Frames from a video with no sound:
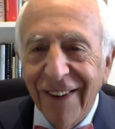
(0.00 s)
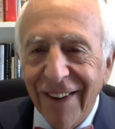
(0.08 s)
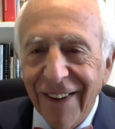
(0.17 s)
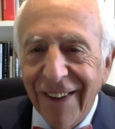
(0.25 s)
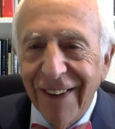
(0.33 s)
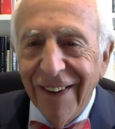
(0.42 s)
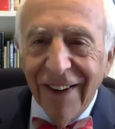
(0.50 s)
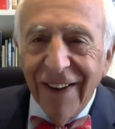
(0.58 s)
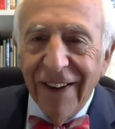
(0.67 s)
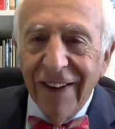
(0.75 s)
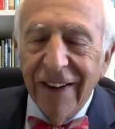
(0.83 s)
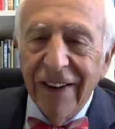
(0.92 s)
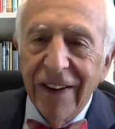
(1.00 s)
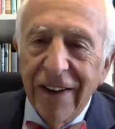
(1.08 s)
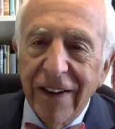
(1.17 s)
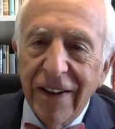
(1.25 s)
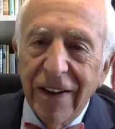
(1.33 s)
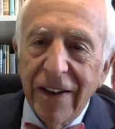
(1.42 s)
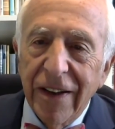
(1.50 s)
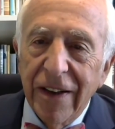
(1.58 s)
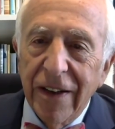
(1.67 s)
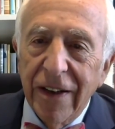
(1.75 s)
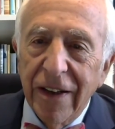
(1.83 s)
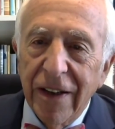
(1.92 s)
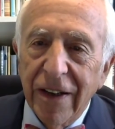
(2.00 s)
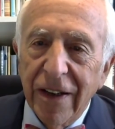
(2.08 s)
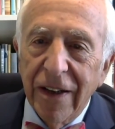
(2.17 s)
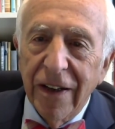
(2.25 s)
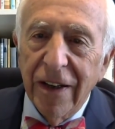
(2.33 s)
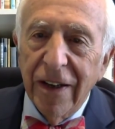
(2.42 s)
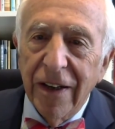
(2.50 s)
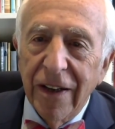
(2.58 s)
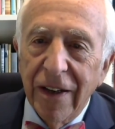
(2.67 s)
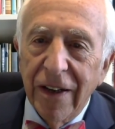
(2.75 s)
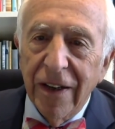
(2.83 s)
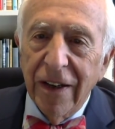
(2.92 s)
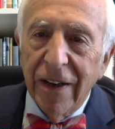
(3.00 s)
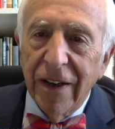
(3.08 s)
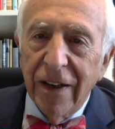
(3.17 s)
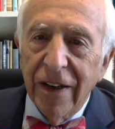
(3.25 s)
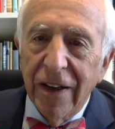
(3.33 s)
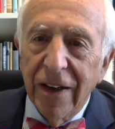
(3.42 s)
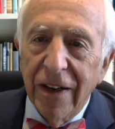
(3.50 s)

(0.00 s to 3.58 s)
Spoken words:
[no speech]